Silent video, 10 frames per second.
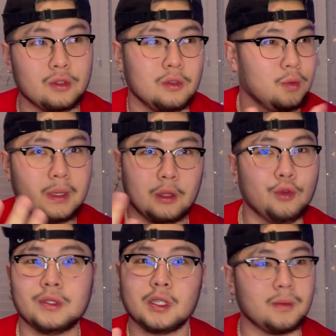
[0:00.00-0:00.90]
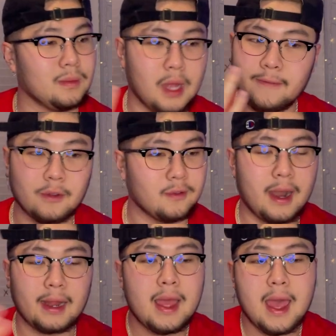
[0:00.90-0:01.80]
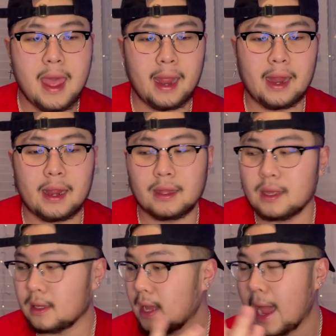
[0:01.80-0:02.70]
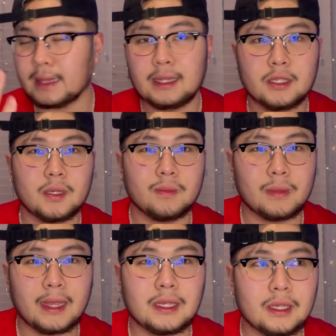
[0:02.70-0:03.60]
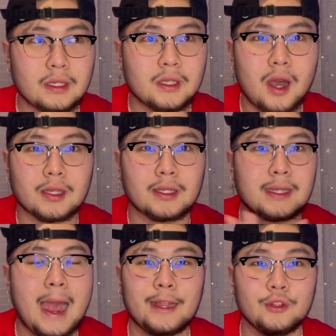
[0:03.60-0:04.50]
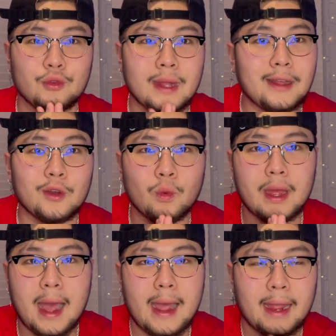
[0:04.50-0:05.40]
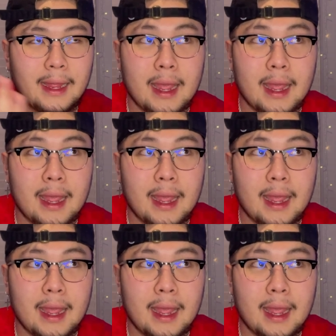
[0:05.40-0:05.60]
you be losing them left and right. And yeah, I needed some Nike socks because I do not know what high,